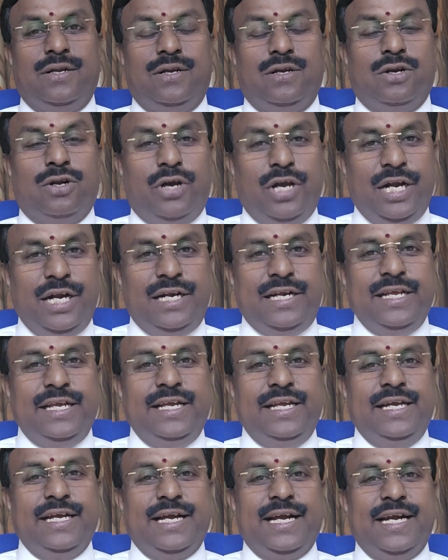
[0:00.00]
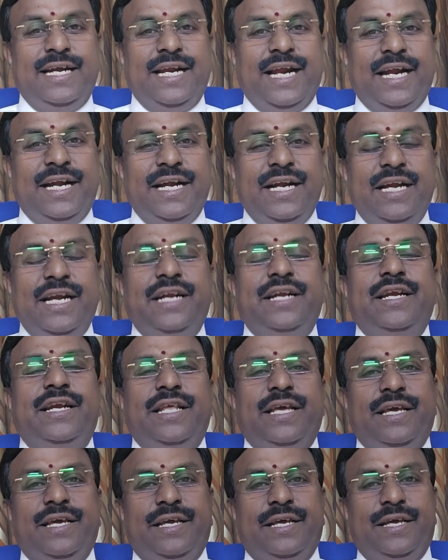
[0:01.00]
loyalty, and
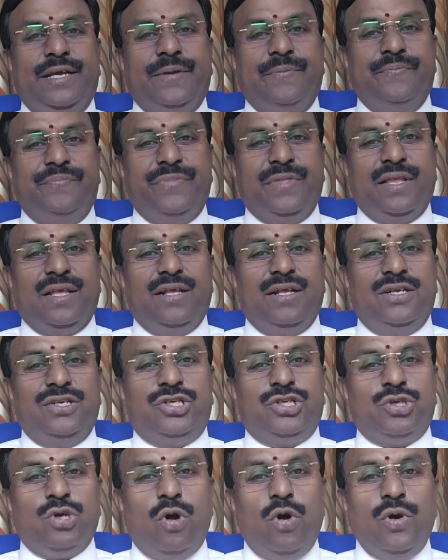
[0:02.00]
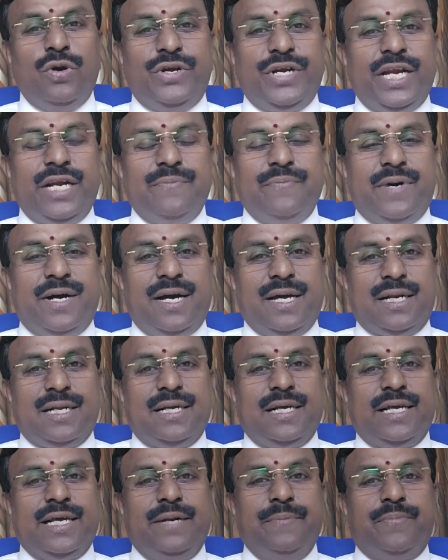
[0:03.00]
identity. A strong
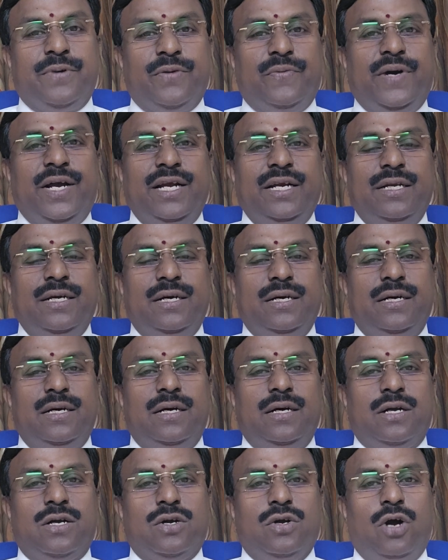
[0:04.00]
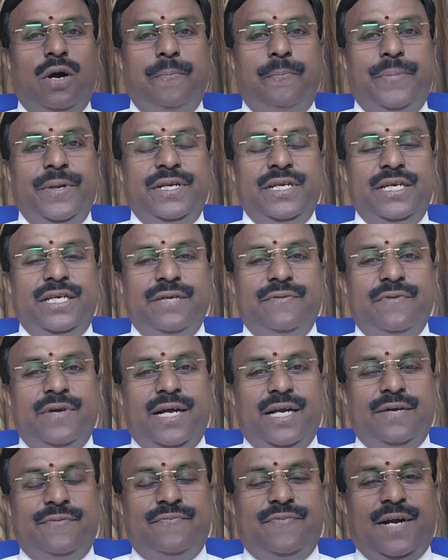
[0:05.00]
trademark can provide a competitive
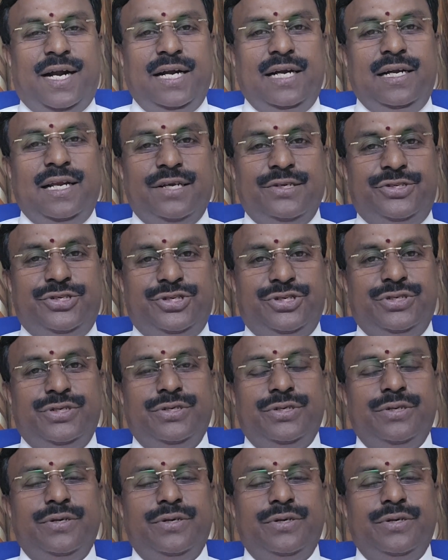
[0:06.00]
advantage.